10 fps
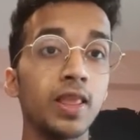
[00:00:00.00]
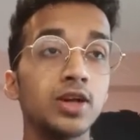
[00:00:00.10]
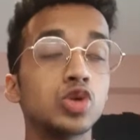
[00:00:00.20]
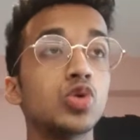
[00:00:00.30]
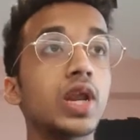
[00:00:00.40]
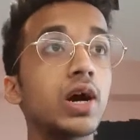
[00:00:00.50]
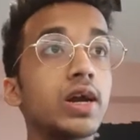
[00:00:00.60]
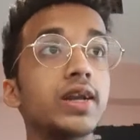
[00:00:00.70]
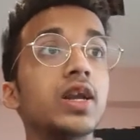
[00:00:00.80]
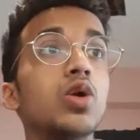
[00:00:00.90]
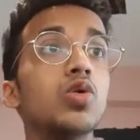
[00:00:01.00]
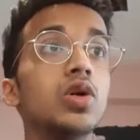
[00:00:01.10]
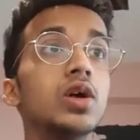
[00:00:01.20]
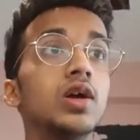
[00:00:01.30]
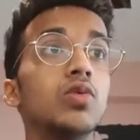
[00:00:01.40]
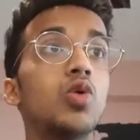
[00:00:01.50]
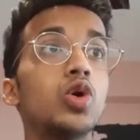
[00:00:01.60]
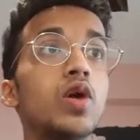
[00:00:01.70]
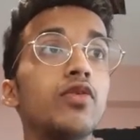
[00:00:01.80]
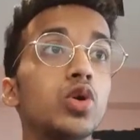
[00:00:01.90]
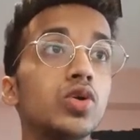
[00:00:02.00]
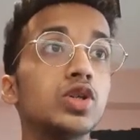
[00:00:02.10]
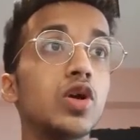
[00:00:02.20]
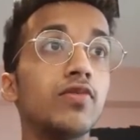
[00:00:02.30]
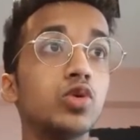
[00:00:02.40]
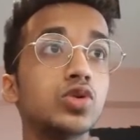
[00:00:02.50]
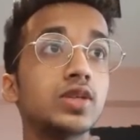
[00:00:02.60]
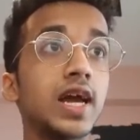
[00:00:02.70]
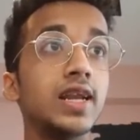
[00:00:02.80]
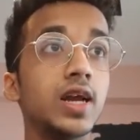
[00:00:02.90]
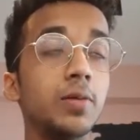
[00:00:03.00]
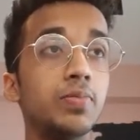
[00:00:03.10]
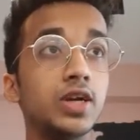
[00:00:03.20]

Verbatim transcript: So right now, what you have to do is you have to sign up.